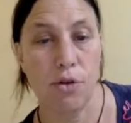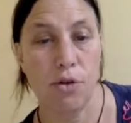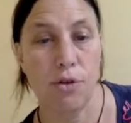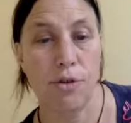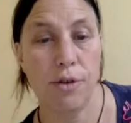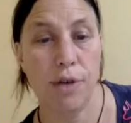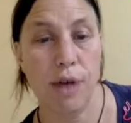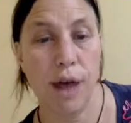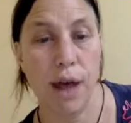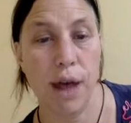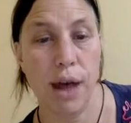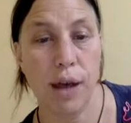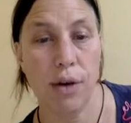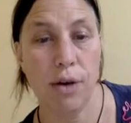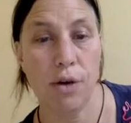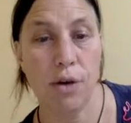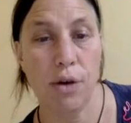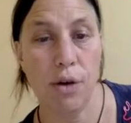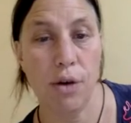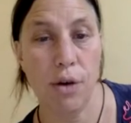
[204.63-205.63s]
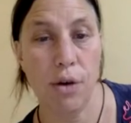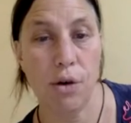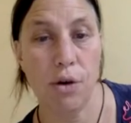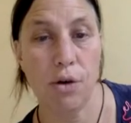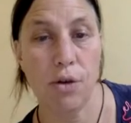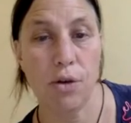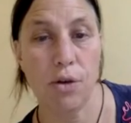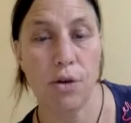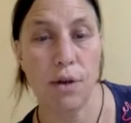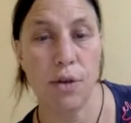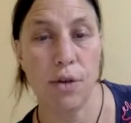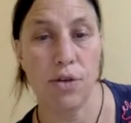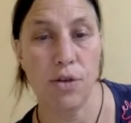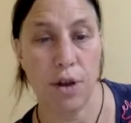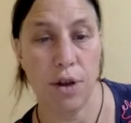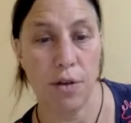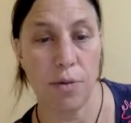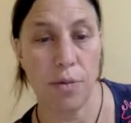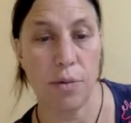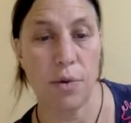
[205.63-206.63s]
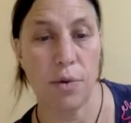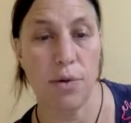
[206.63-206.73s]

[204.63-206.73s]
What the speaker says: diagnose adjustment